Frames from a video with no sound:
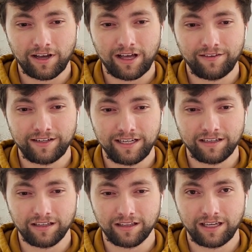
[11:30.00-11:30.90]
all have a deal to
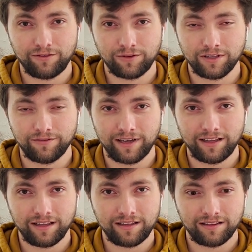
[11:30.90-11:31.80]
leave when the
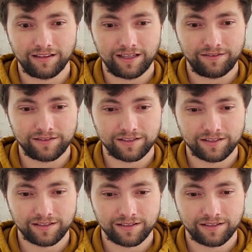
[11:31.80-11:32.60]
veil lifts.